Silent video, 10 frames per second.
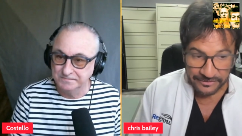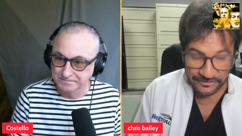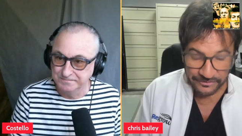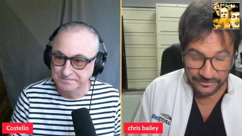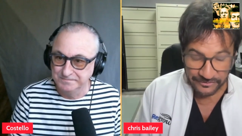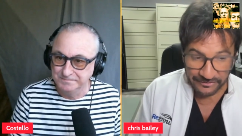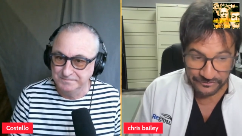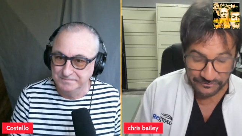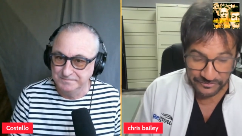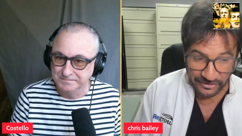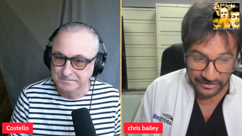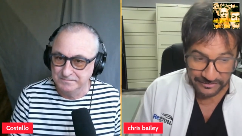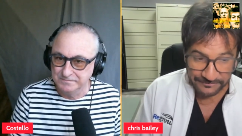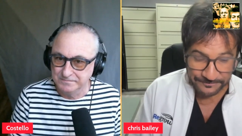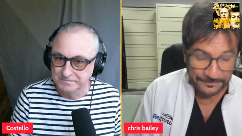Speaker 1: You, have, you have a card?
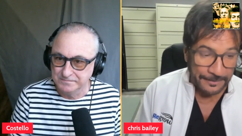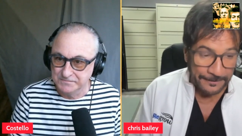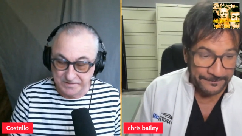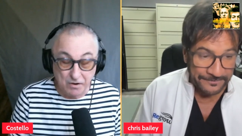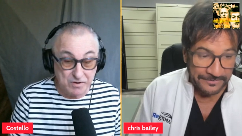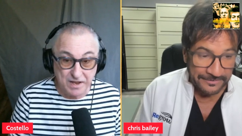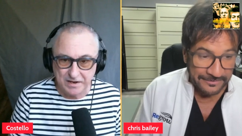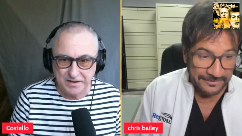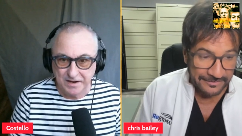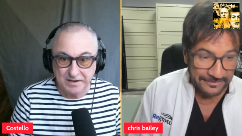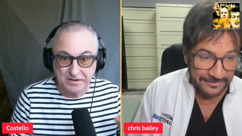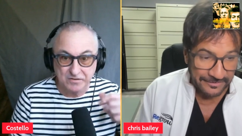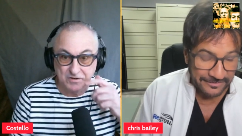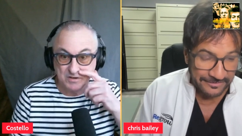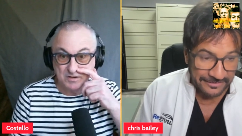Oh, yeah, yeah. I got a
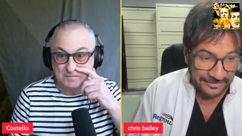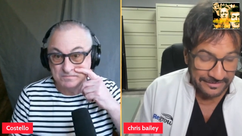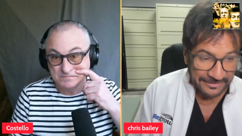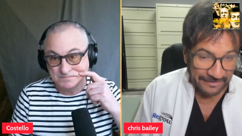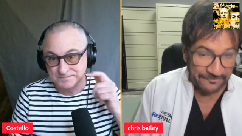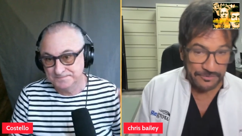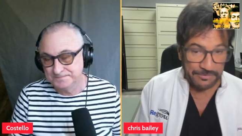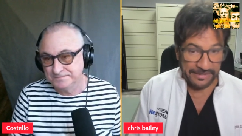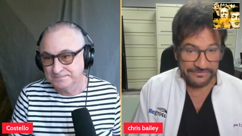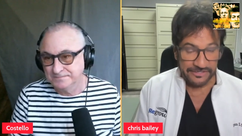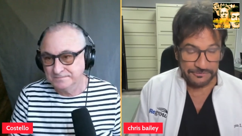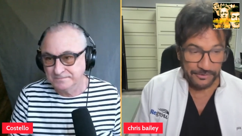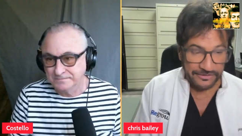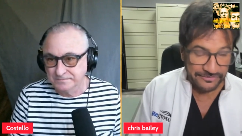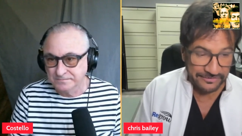green card. Haven't you passed the
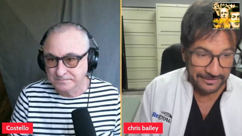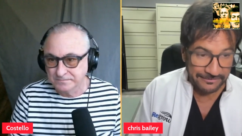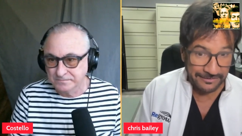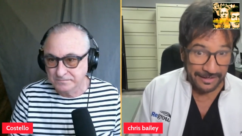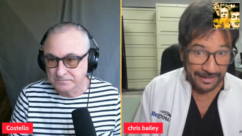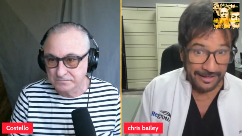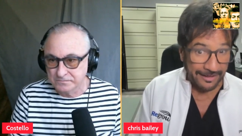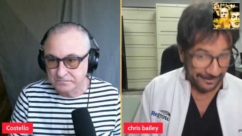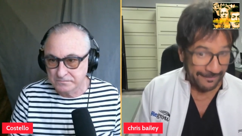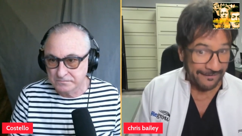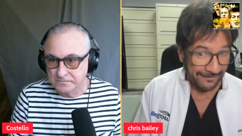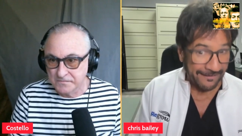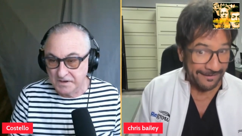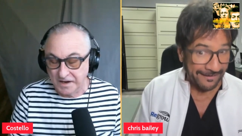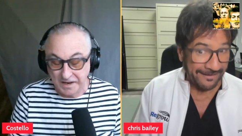expiration date?
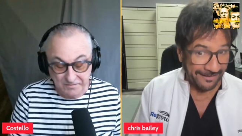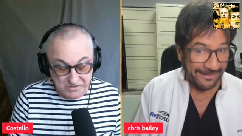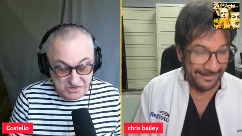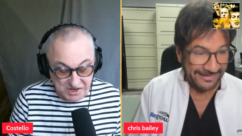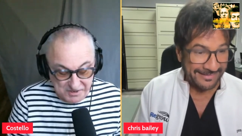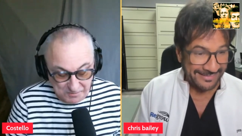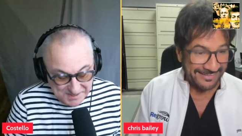
Speaker 2: I haven't checked